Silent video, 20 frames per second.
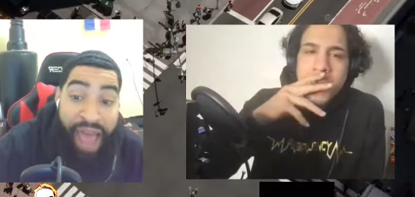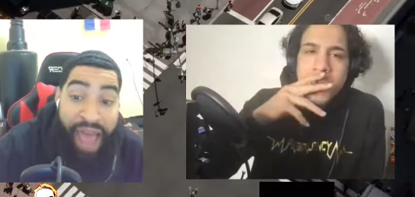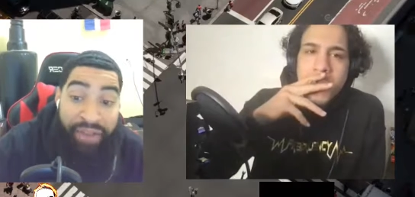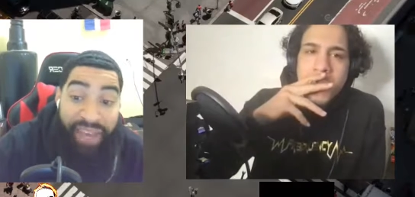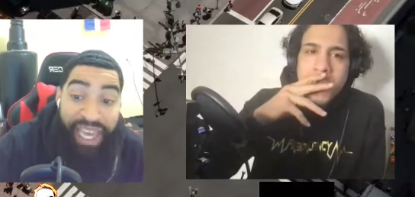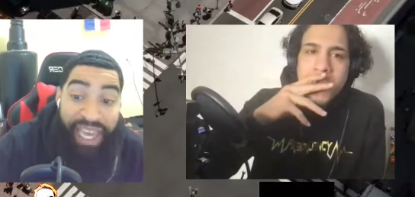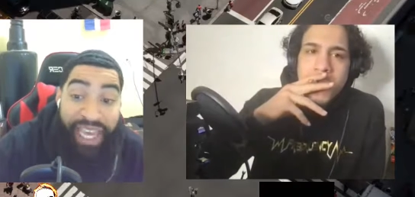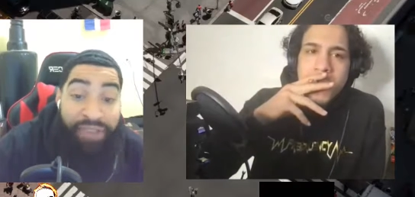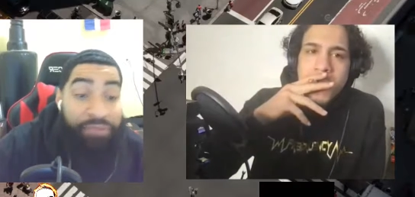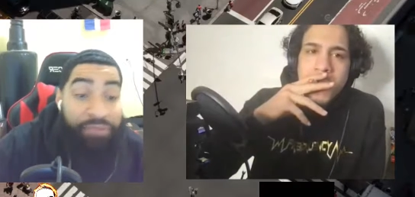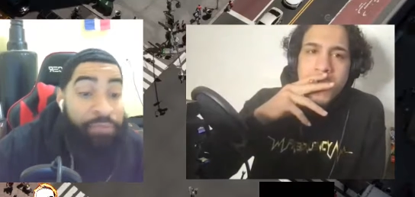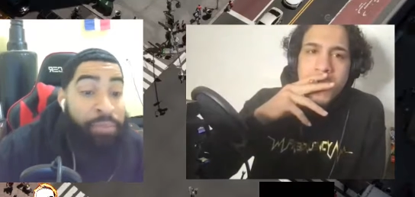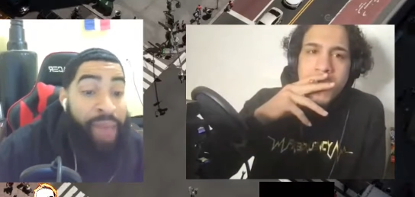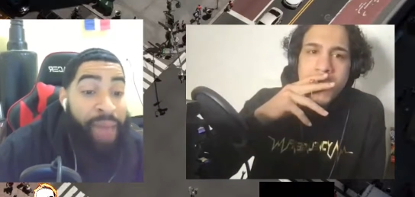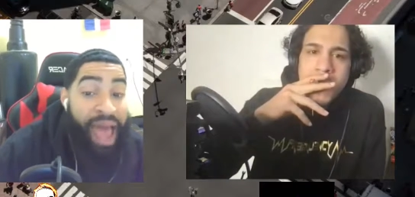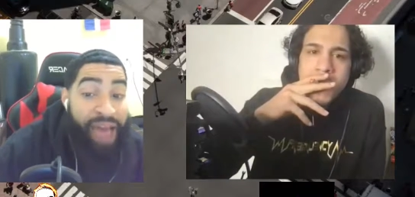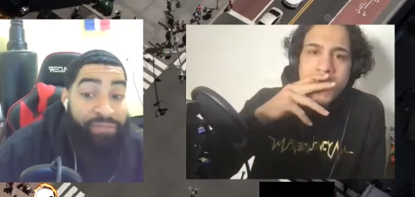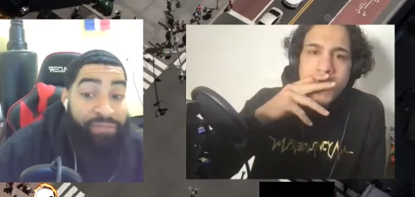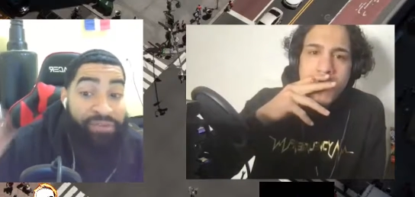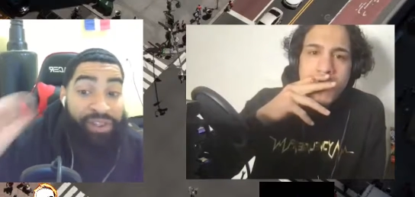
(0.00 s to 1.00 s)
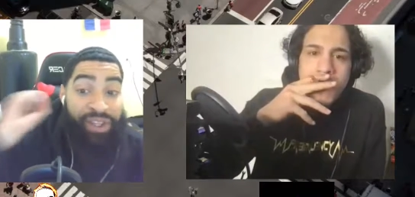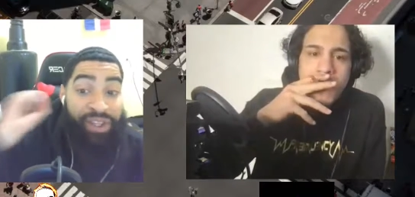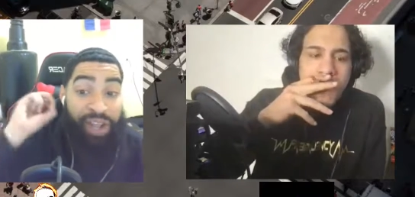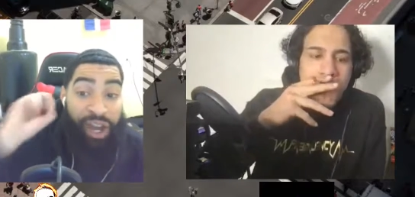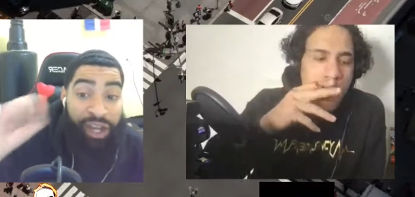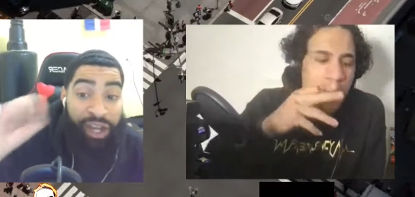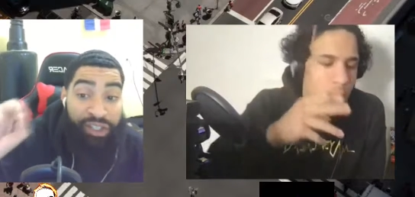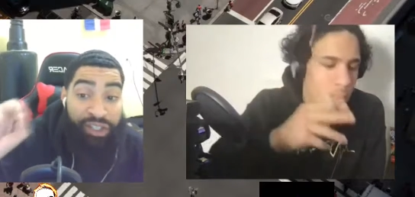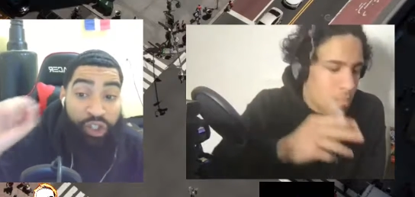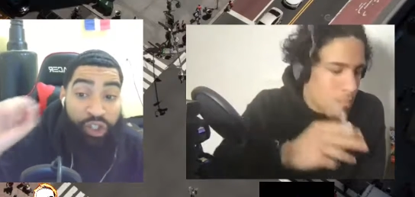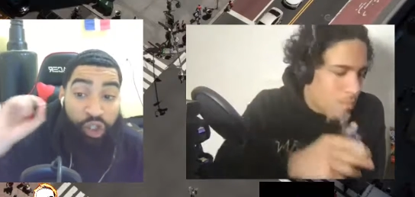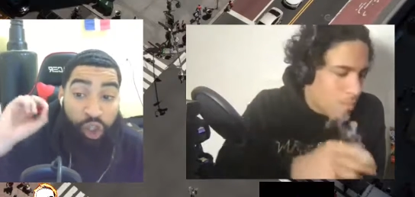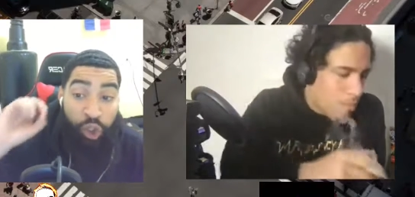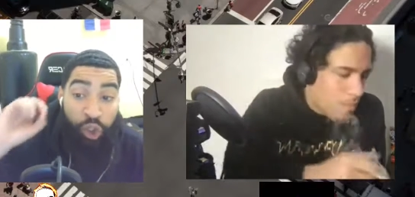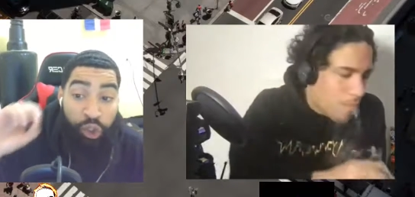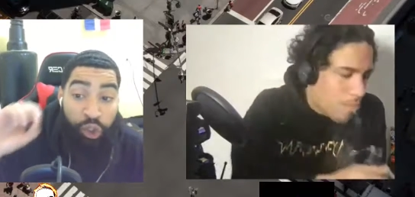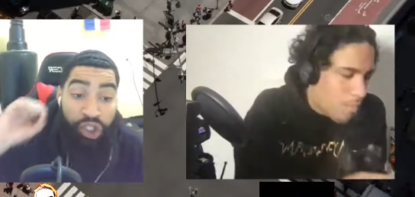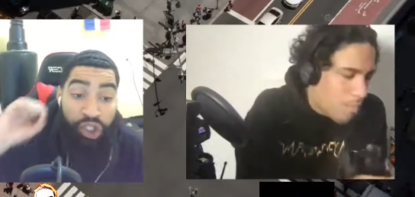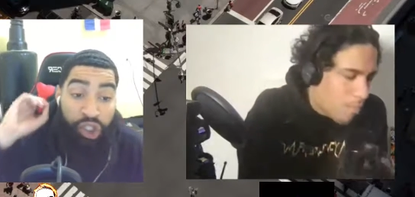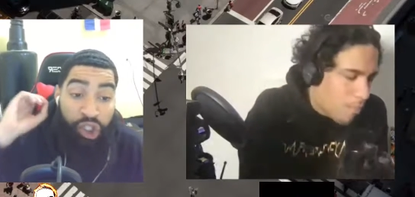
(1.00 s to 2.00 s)
Speaker 1: if Math does choose to
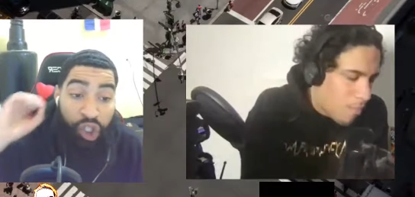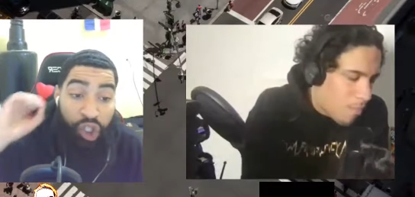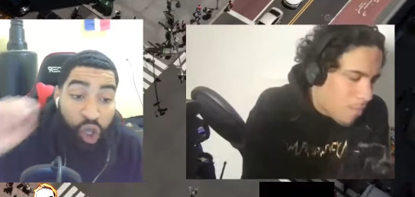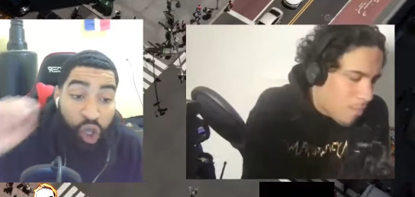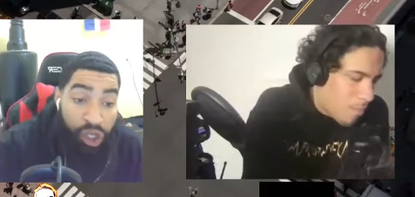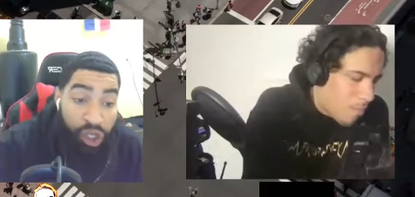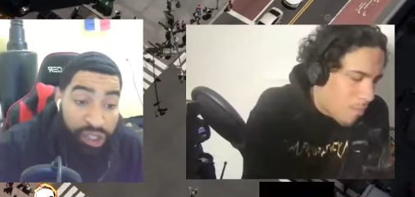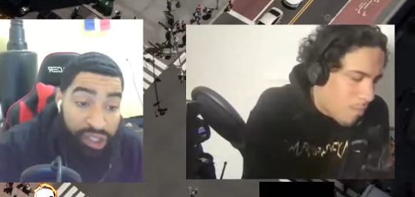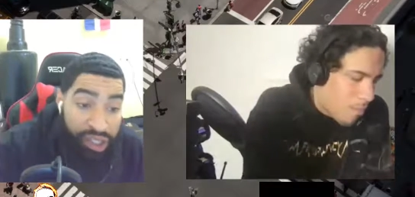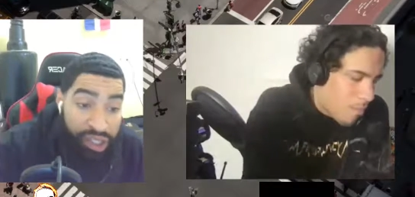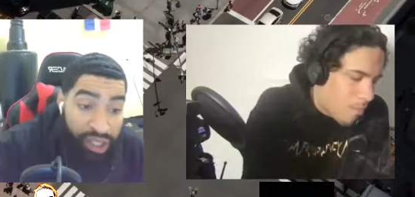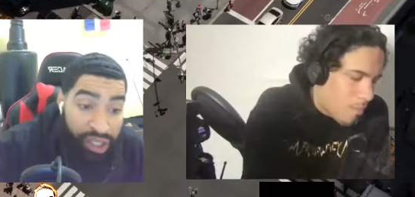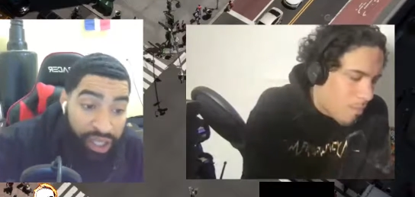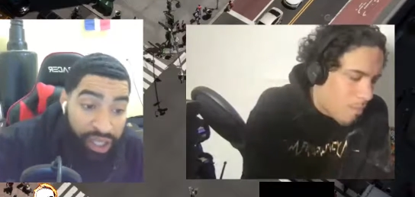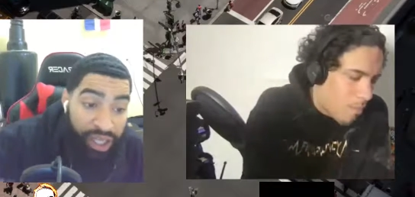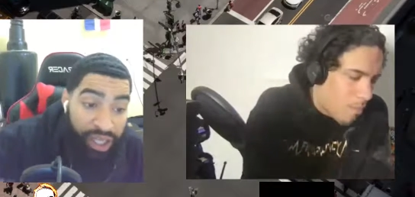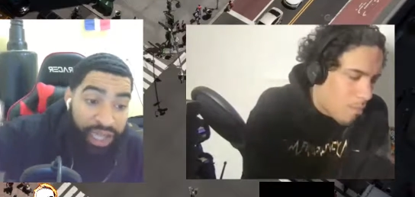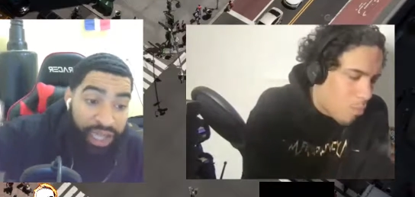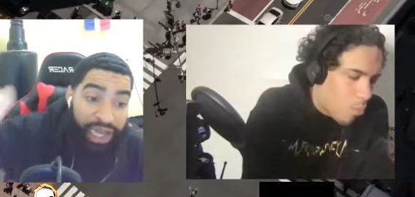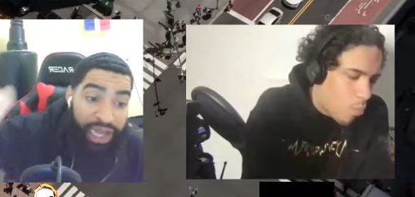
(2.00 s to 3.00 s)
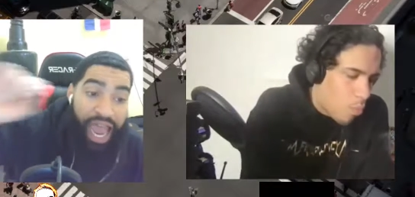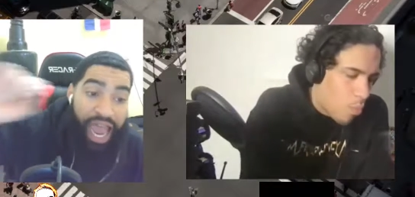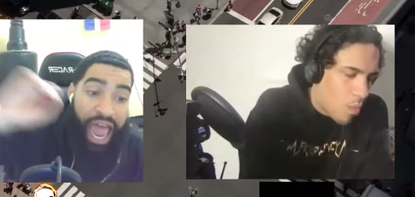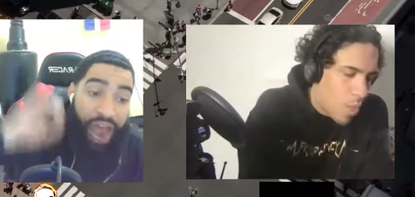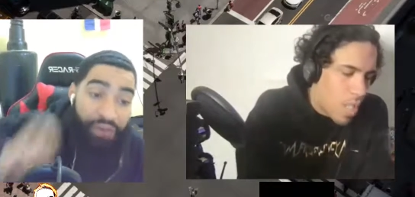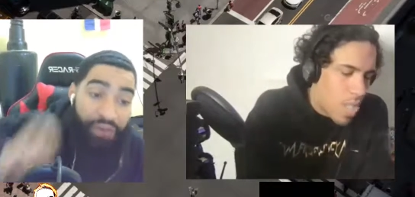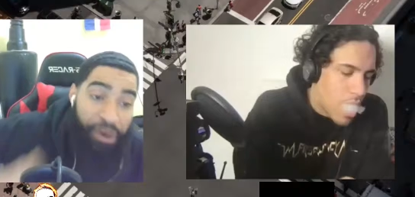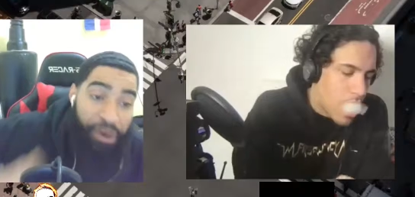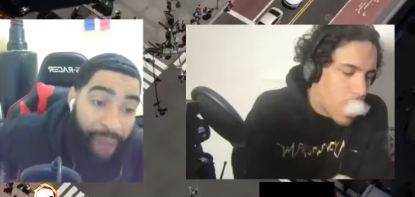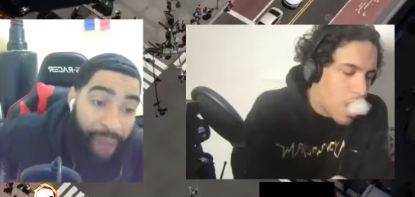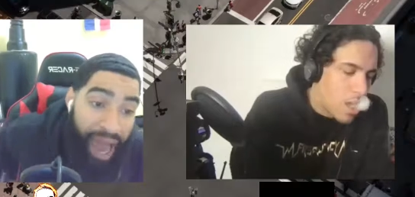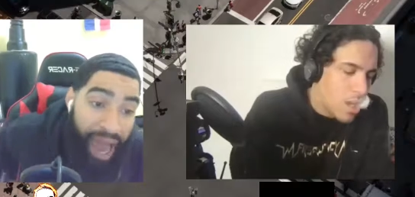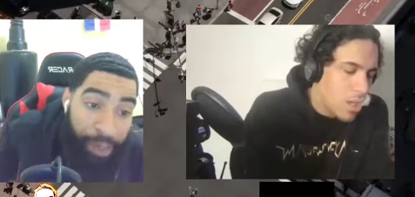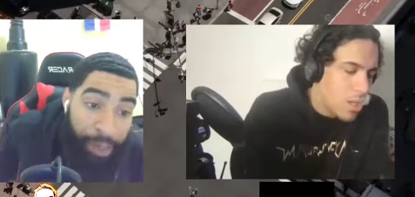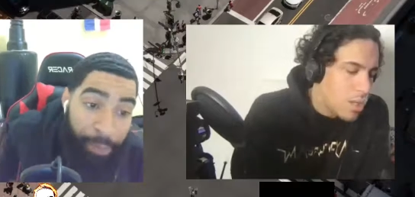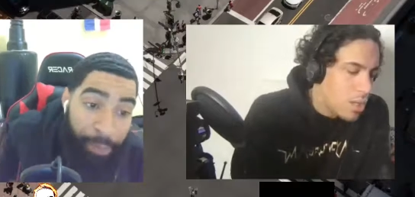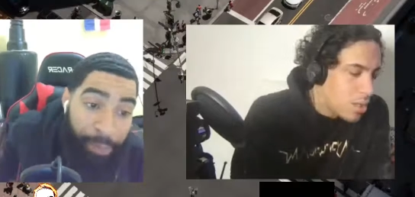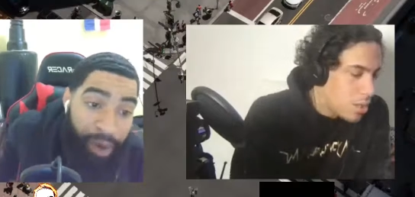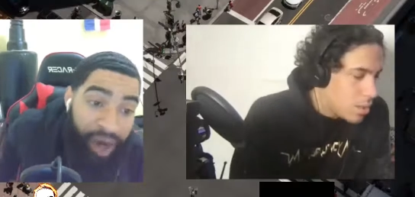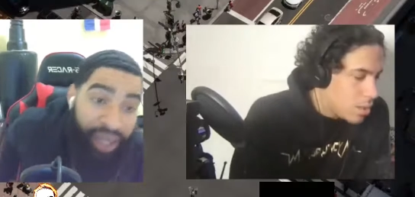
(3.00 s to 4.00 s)
talk to everybody
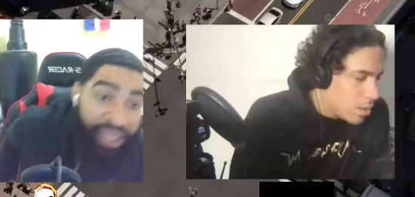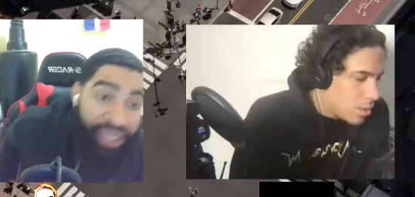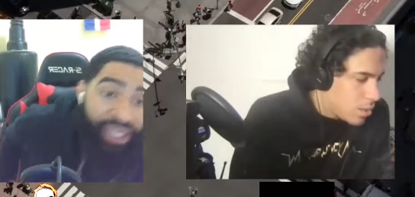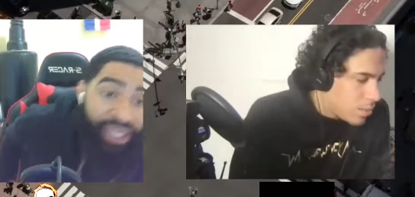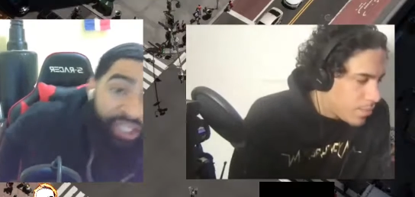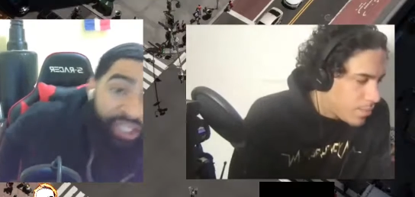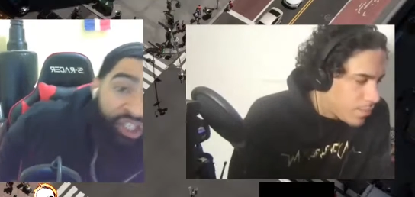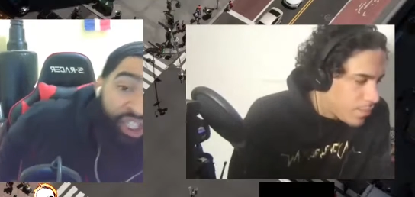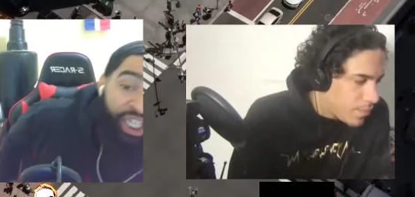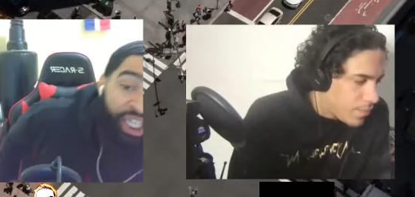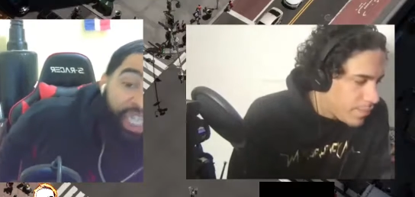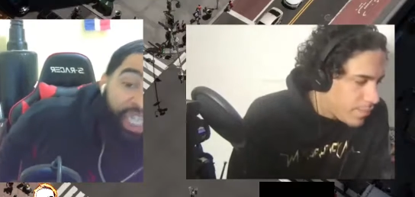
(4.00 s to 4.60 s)
but Geechi,